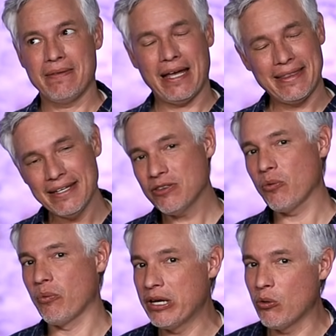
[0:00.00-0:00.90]
I think the
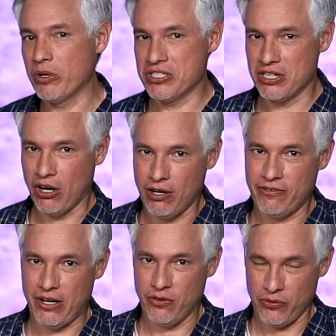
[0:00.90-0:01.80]
real reason the
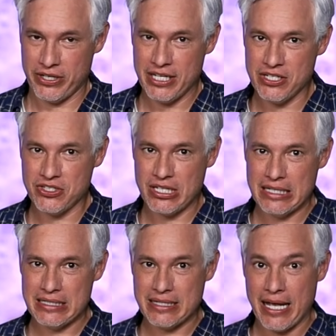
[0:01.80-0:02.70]
R5 overheats
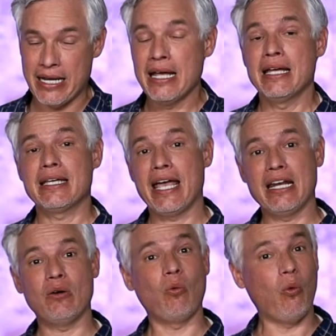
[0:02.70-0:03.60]
is that
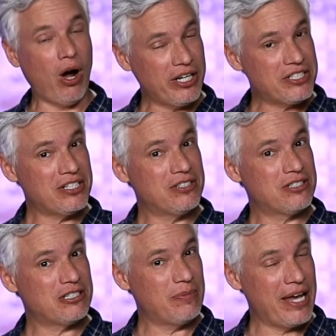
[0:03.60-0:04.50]
Canon wanted
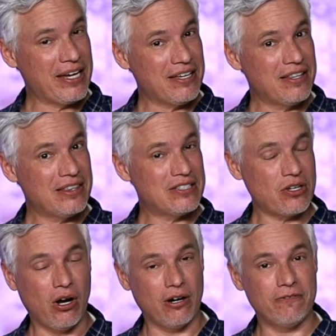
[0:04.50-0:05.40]
to make this
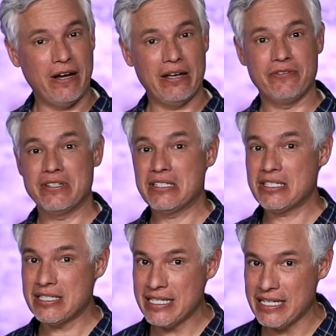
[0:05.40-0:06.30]

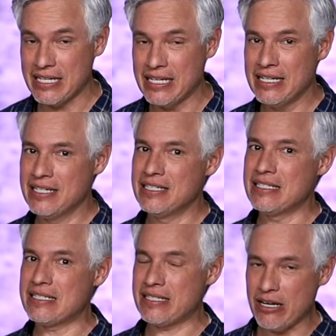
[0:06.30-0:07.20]
R5C
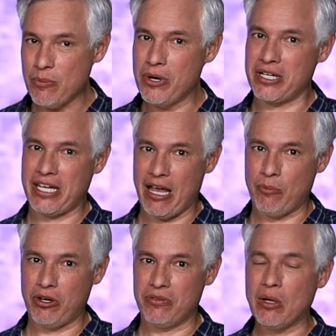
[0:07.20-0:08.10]
cinema
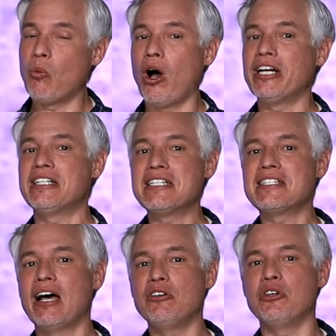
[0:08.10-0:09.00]
camera. They wanted to
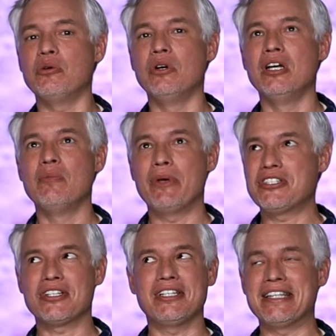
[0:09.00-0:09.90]
sell you
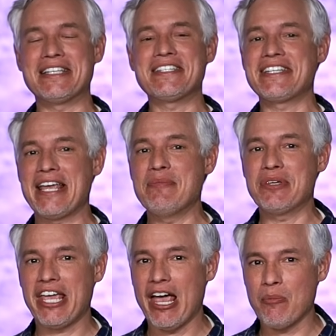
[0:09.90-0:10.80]
basically the same
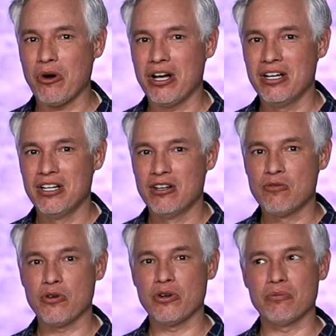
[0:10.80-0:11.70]
camera
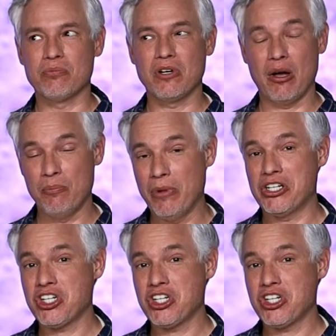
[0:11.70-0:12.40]
for a much